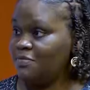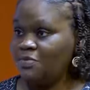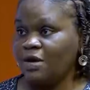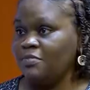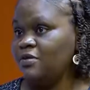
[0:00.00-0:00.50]

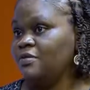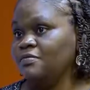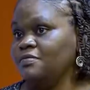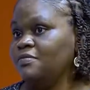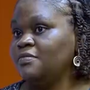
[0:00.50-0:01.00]
I mean,
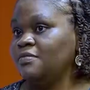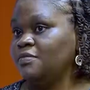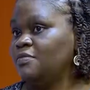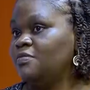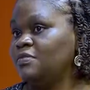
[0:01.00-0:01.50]

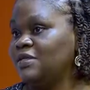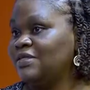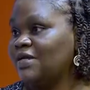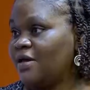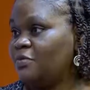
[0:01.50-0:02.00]
the
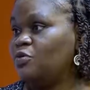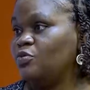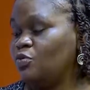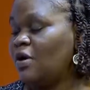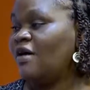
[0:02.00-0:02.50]
type,
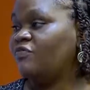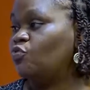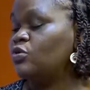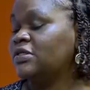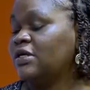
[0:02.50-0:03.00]
you have the
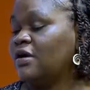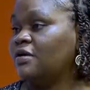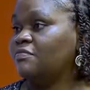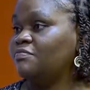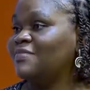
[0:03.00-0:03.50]
ones that
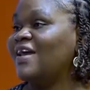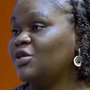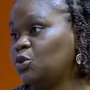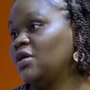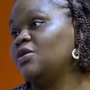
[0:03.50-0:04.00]
are
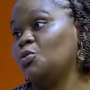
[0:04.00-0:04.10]
naturally